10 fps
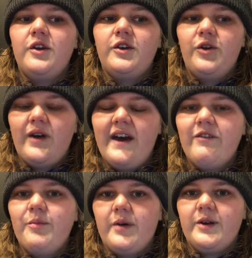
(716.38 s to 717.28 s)
you have
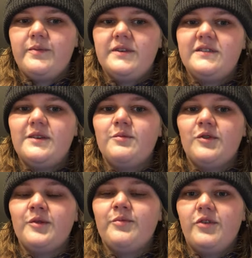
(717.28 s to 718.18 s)
a purpose, and
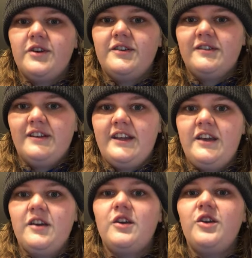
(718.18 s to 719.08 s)
more
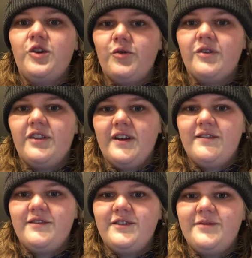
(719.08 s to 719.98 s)
importantly, you are
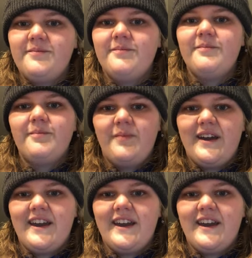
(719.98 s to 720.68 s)
loved. Bye,